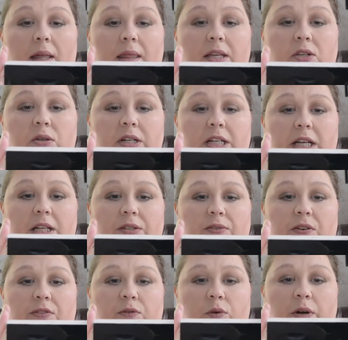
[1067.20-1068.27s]
This retails
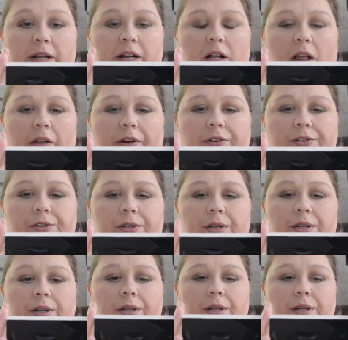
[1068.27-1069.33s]
for forty dollars.
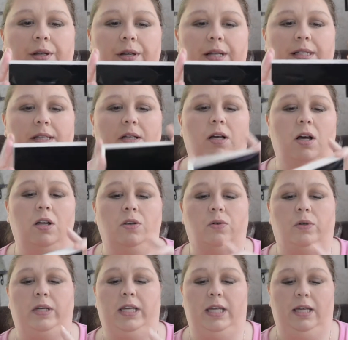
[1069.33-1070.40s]
It's the
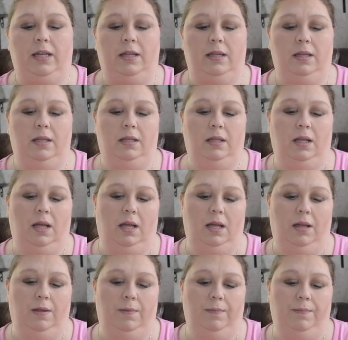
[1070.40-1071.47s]
contour kit,
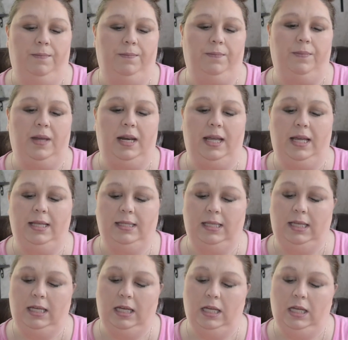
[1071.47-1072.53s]
um, and it is
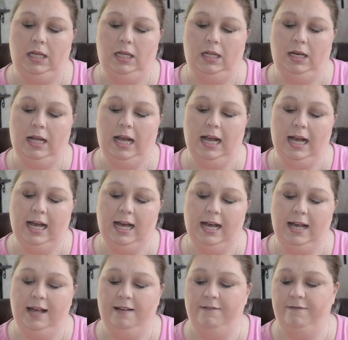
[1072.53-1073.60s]
in
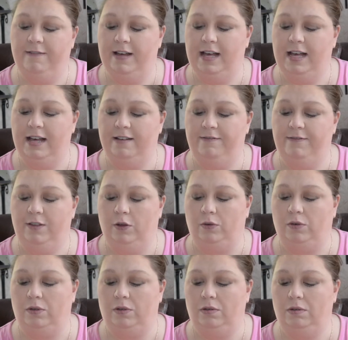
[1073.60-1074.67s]
hi-fi
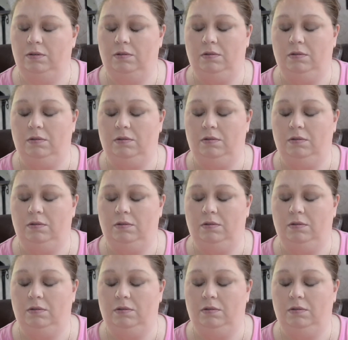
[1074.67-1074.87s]
filter.